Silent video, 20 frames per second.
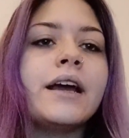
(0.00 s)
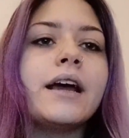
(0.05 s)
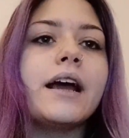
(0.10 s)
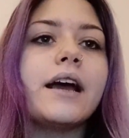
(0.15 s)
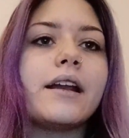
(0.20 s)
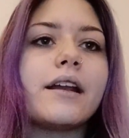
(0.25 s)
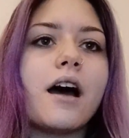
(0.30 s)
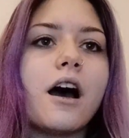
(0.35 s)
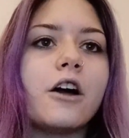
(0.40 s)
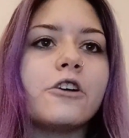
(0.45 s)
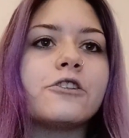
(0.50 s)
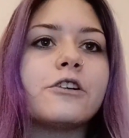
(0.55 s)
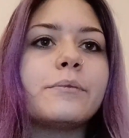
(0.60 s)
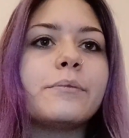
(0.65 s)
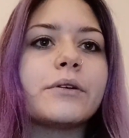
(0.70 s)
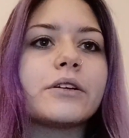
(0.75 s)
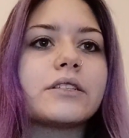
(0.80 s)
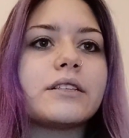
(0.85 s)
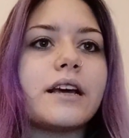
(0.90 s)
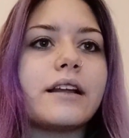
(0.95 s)
In
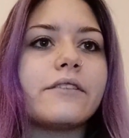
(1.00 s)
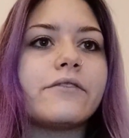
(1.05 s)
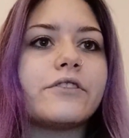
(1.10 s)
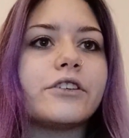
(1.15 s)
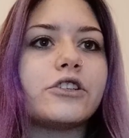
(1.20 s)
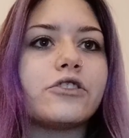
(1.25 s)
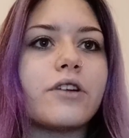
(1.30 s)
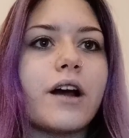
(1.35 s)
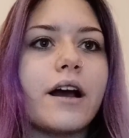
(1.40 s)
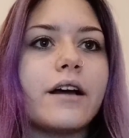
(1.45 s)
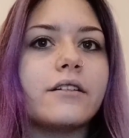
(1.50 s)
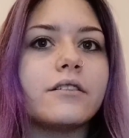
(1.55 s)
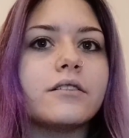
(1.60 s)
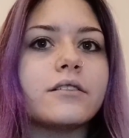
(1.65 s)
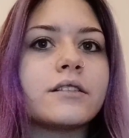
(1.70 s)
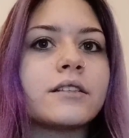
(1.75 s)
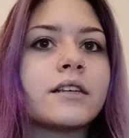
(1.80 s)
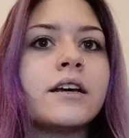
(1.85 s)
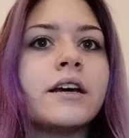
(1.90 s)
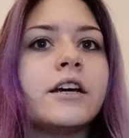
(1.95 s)
100% of the
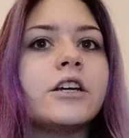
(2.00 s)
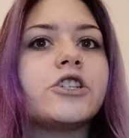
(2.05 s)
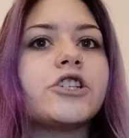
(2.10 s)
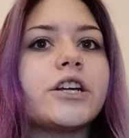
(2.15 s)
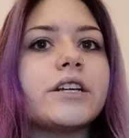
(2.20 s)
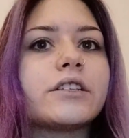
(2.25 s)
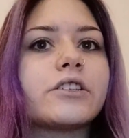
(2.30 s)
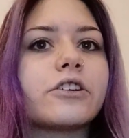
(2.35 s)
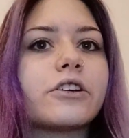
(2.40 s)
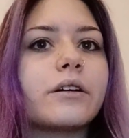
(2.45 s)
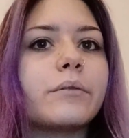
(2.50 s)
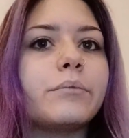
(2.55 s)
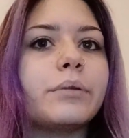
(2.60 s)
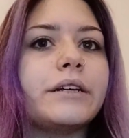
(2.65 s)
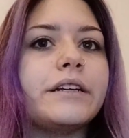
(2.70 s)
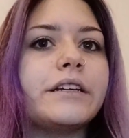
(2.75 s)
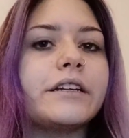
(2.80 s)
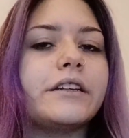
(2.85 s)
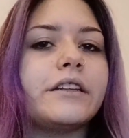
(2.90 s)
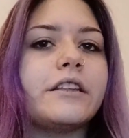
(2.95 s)
trials, Chaser
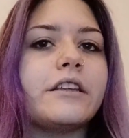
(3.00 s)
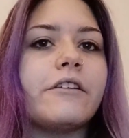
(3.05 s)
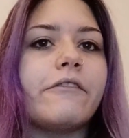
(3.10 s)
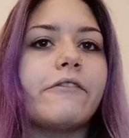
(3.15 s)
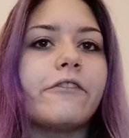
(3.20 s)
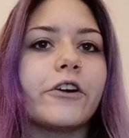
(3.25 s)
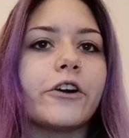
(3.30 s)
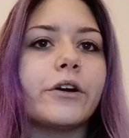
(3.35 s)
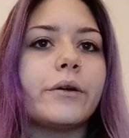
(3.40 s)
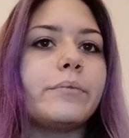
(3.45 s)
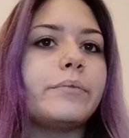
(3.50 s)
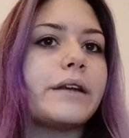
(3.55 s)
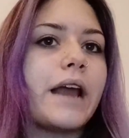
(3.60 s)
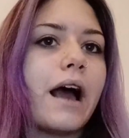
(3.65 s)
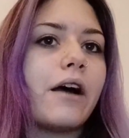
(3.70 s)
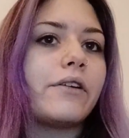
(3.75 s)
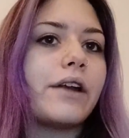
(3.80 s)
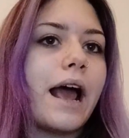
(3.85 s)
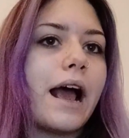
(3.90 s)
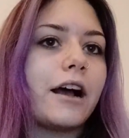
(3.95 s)
completed the
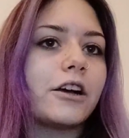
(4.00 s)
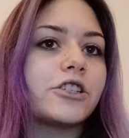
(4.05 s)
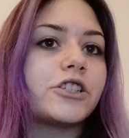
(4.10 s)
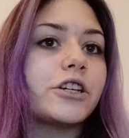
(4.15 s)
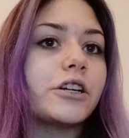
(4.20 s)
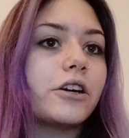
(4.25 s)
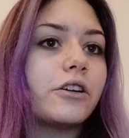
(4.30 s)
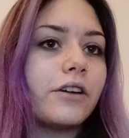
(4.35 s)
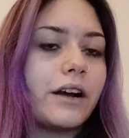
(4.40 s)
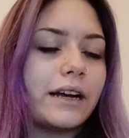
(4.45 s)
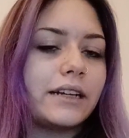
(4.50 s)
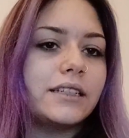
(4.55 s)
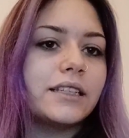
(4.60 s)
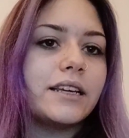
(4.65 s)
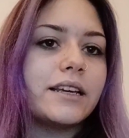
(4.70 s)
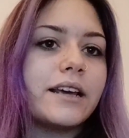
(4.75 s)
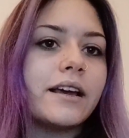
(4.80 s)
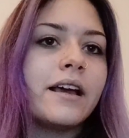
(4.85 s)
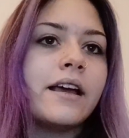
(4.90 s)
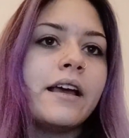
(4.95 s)
verb-noun action
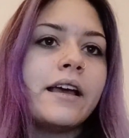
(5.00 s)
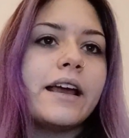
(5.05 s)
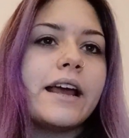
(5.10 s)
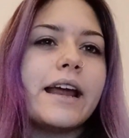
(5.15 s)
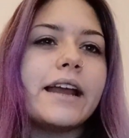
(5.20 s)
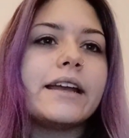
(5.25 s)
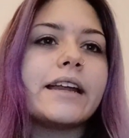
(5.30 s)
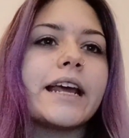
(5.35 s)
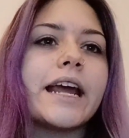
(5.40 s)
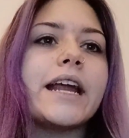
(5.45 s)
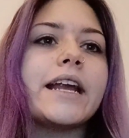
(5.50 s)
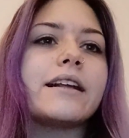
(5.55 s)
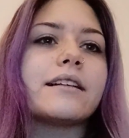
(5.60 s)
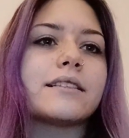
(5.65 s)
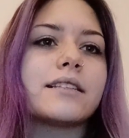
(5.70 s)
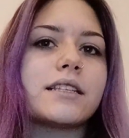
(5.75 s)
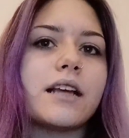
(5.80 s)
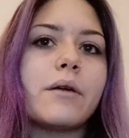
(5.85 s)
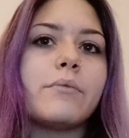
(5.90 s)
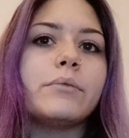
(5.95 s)
correctly,
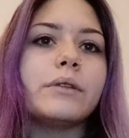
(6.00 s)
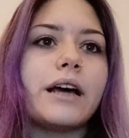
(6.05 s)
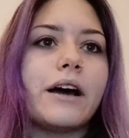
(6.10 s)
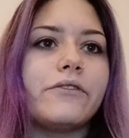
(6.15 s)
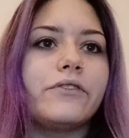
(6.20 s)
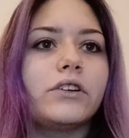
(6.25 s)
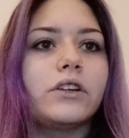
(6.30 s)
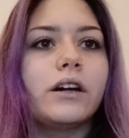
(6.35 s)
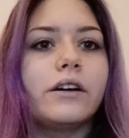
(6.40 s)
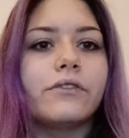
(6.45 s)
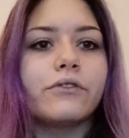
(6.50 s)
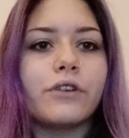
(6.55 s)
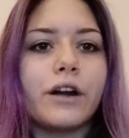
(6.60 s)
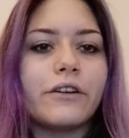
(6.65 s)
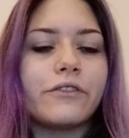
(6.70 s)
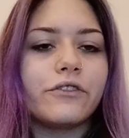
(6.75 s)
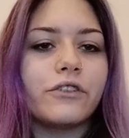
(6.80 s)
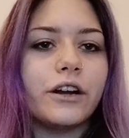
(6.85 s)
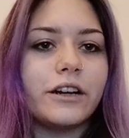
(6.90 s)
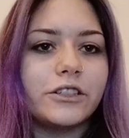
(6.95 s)
indicating some level of
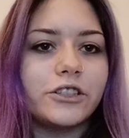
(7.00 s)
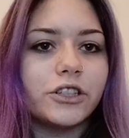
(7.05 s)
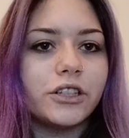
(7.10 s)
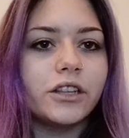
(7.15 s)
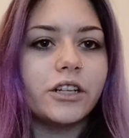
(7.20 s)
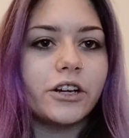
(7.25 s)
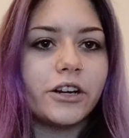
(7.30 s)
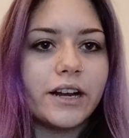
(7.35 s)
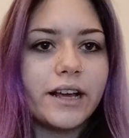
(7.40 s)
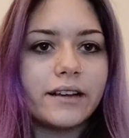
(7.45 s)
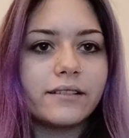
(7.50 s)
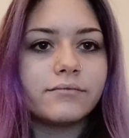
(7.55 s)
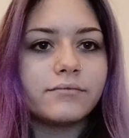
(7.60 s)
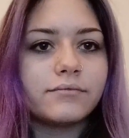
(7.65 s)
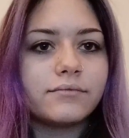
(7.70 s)
referential learning.